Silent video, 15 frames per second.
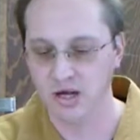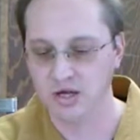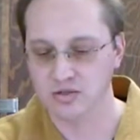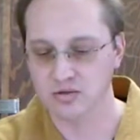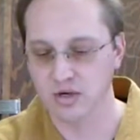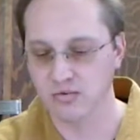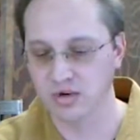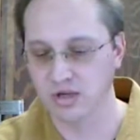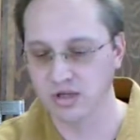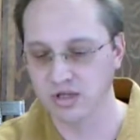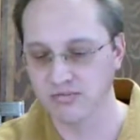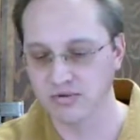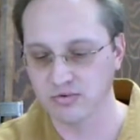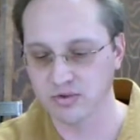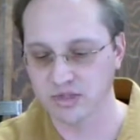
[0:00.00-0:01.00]
So I want to
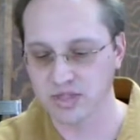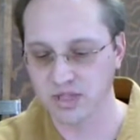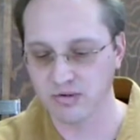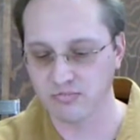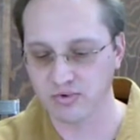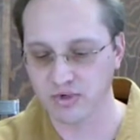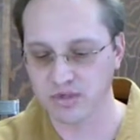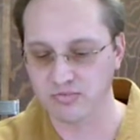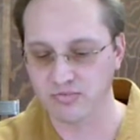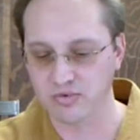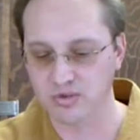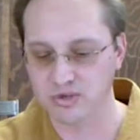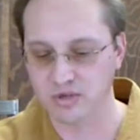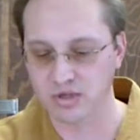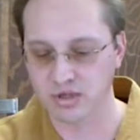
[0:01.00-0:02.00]
leave you with 10
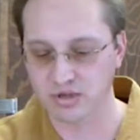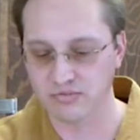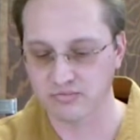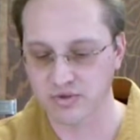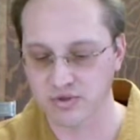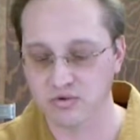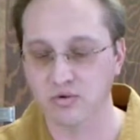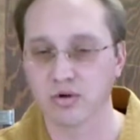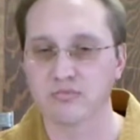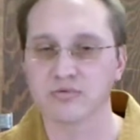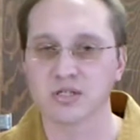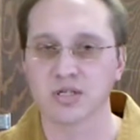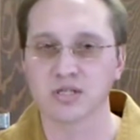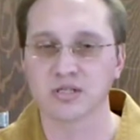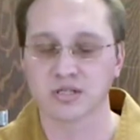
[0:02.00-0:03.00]
principles of restorative
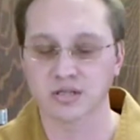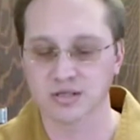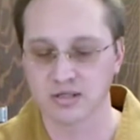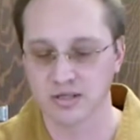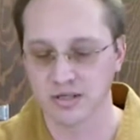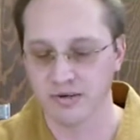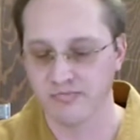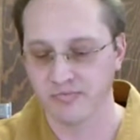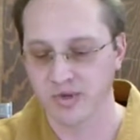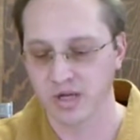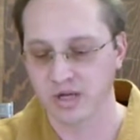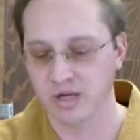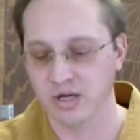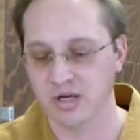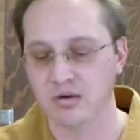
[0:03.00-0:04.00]
justice
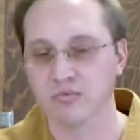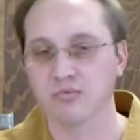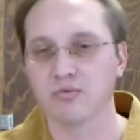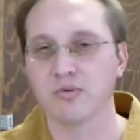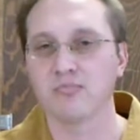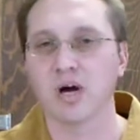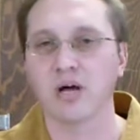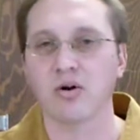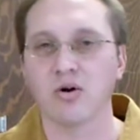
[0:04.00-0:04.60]
that we might